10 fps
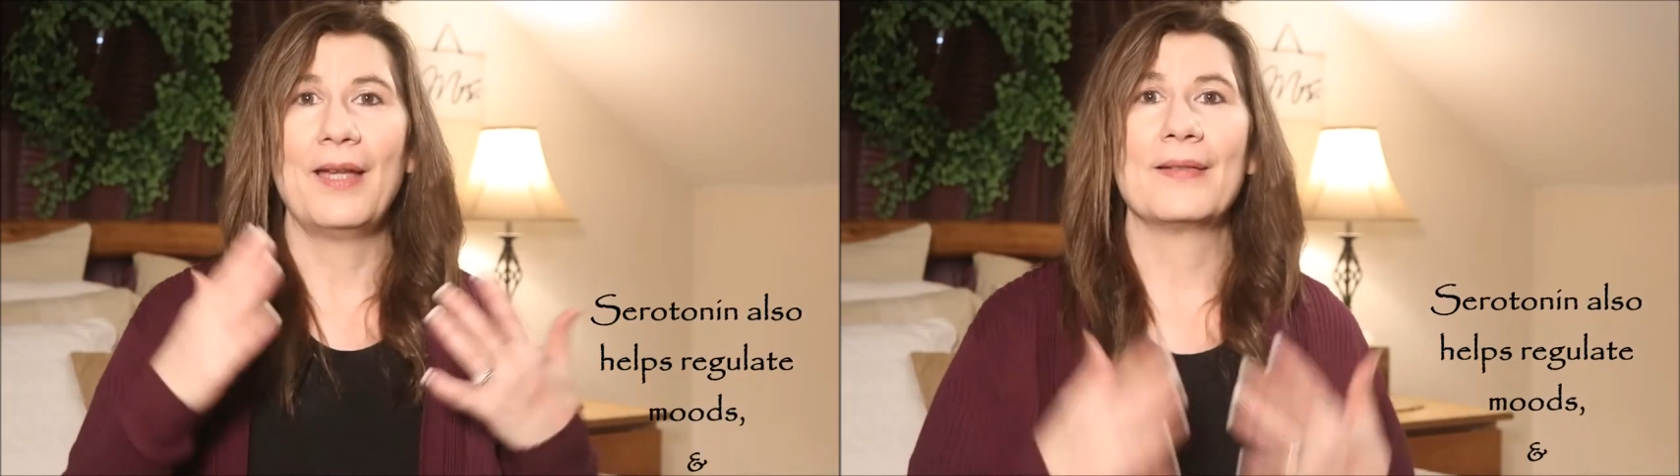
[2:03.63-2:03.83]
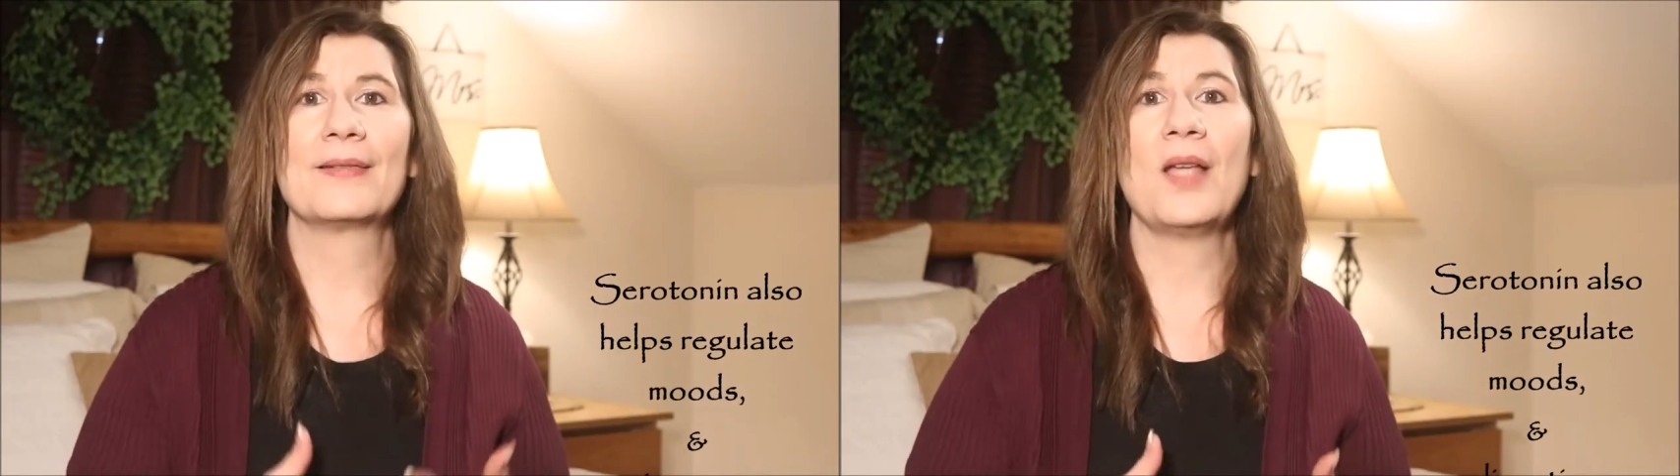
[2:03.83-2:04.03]

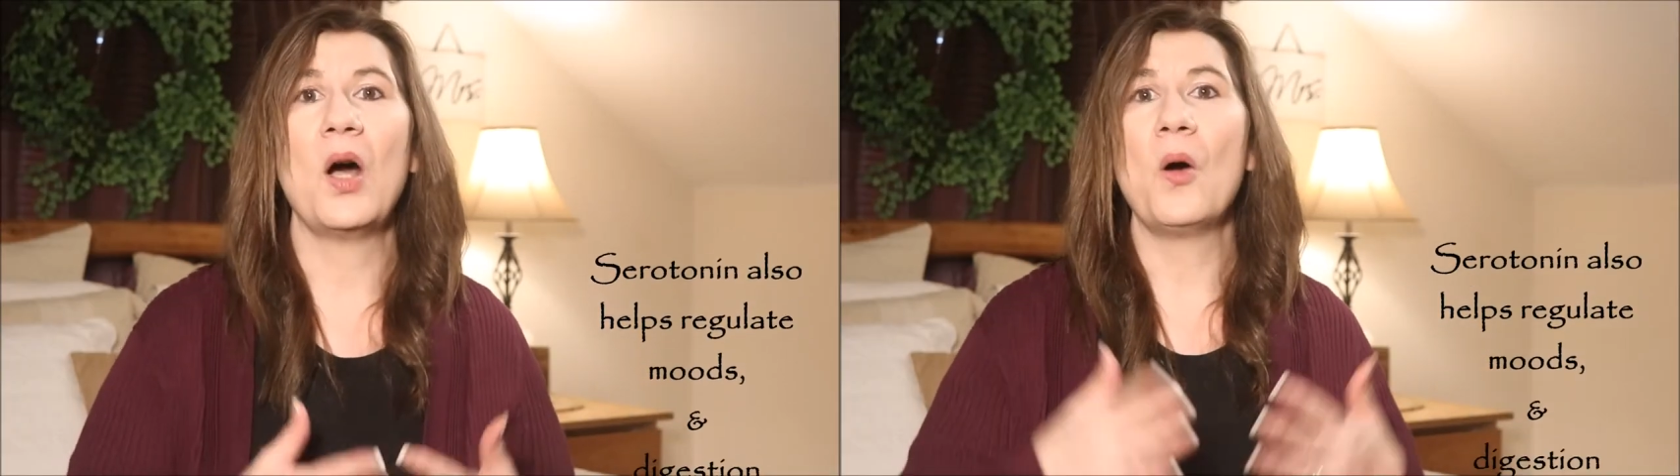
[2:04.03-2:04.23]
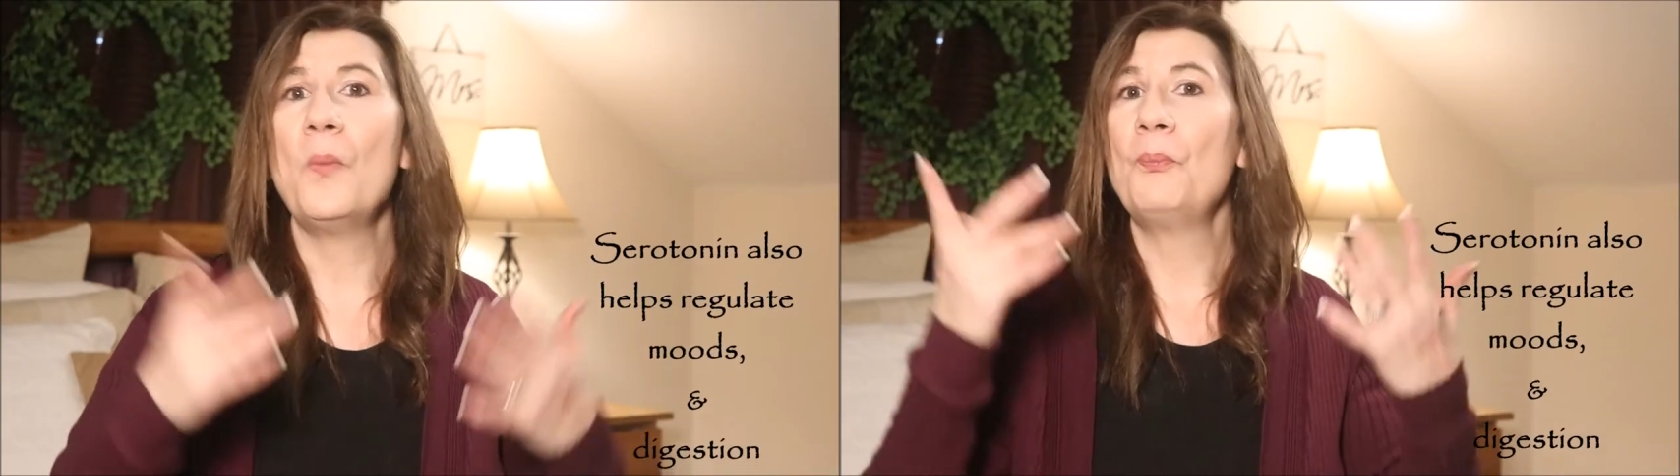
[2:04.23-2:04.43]

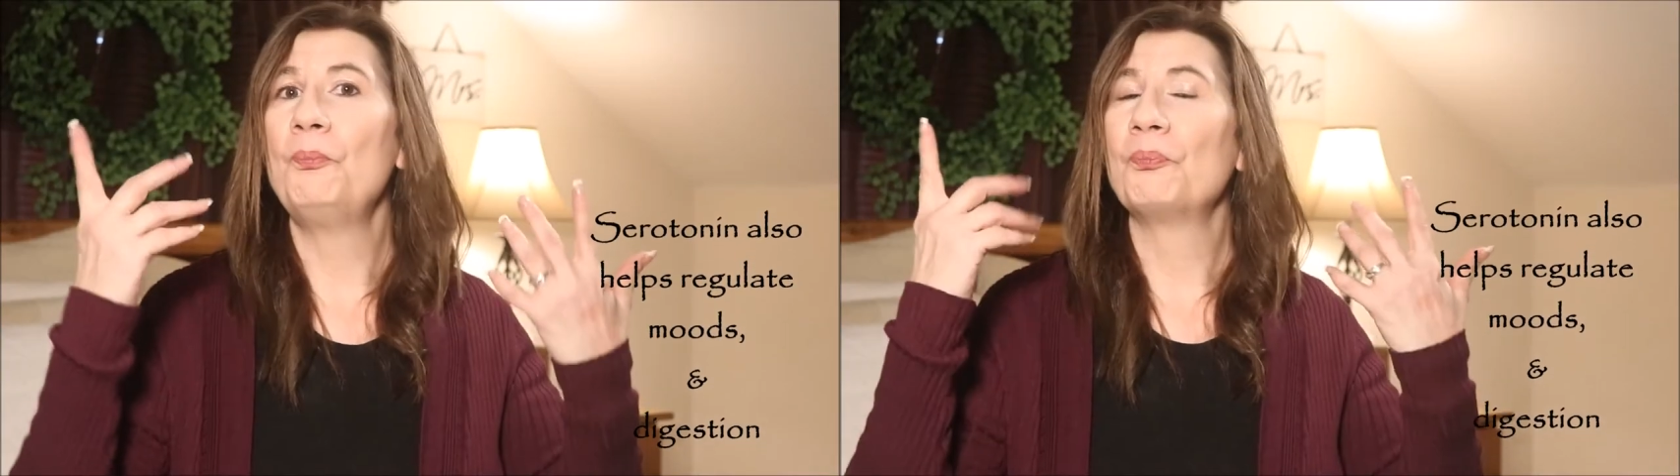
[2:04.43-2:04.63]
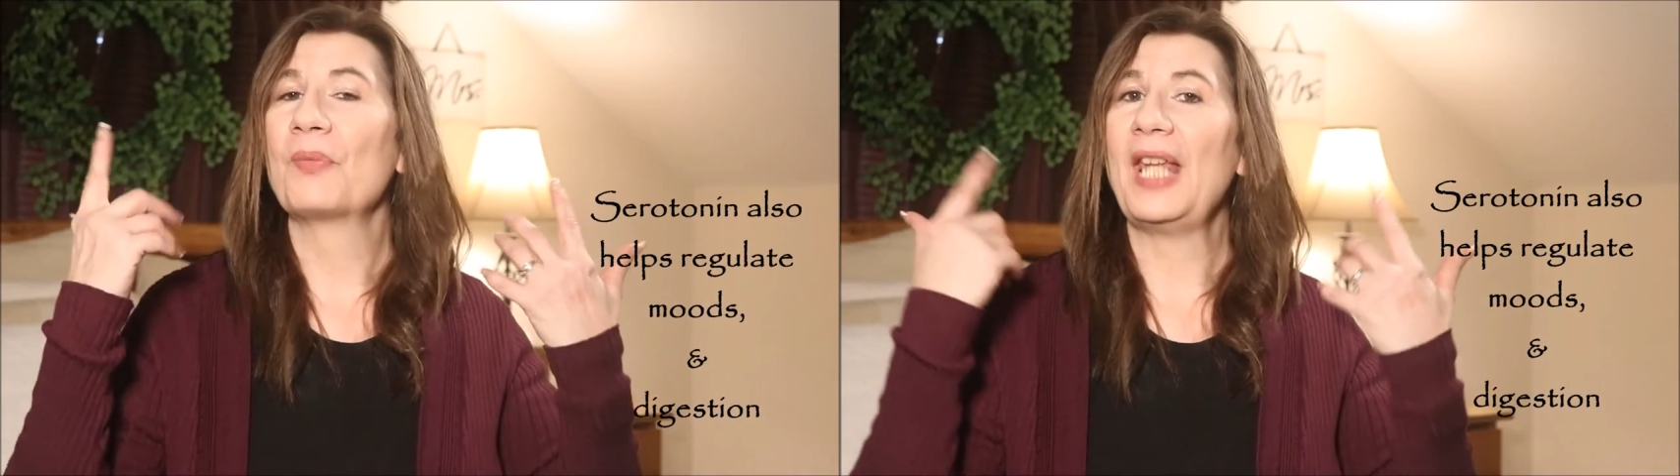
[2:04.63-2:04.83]
So
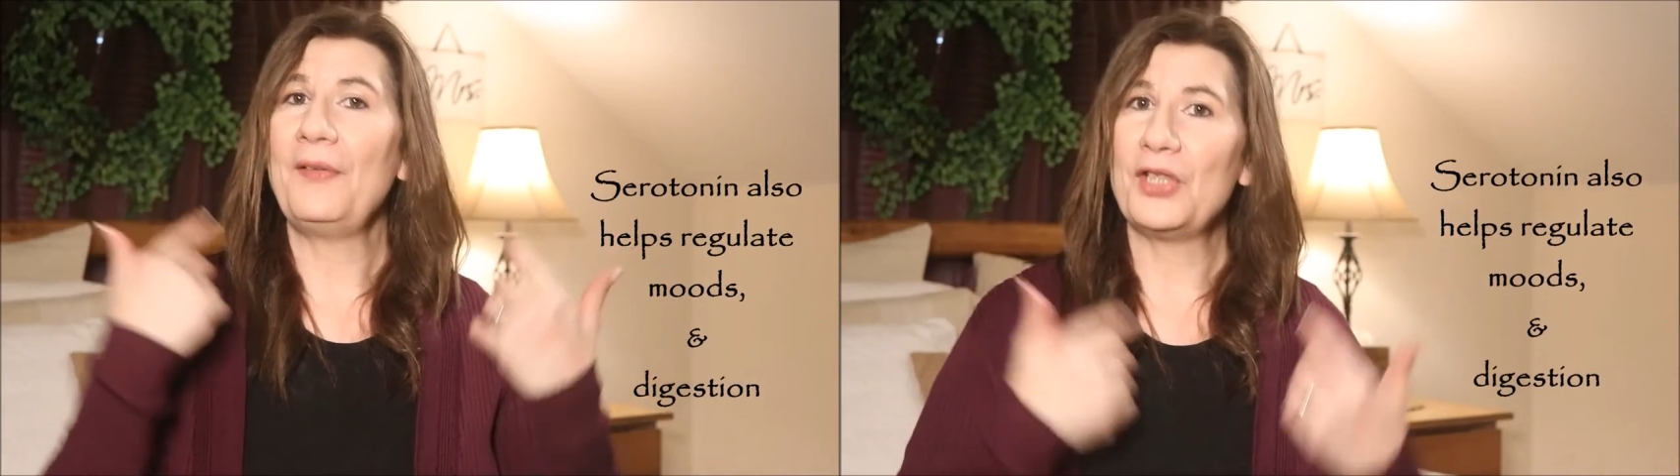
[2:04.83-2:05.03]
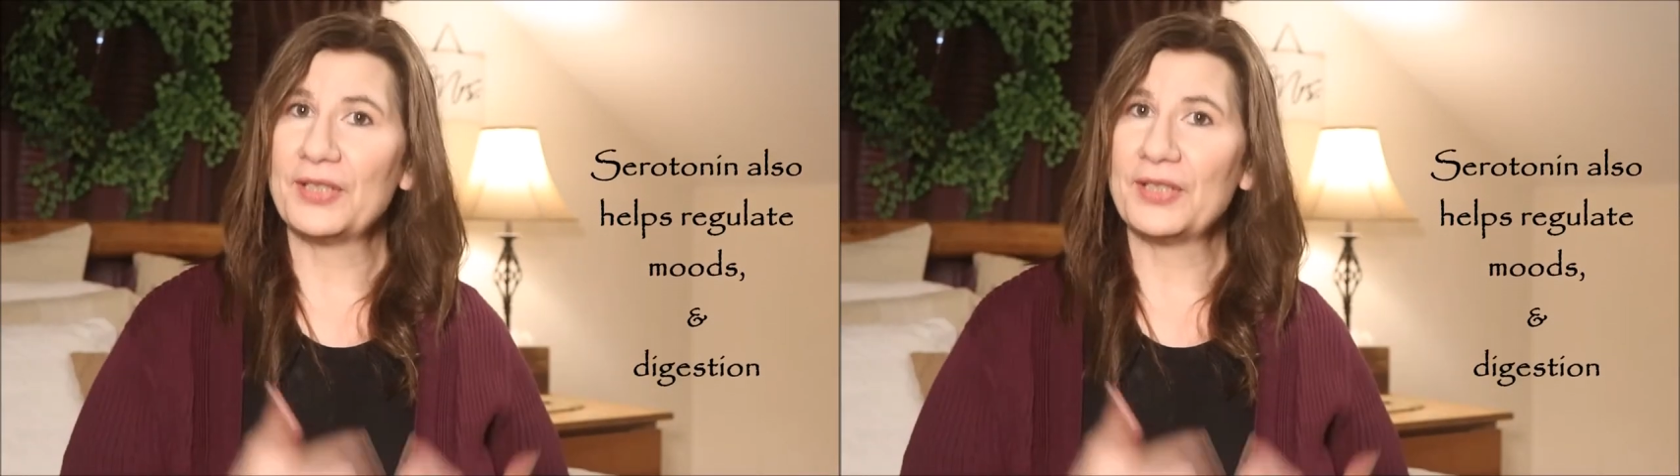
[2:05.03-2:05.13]
if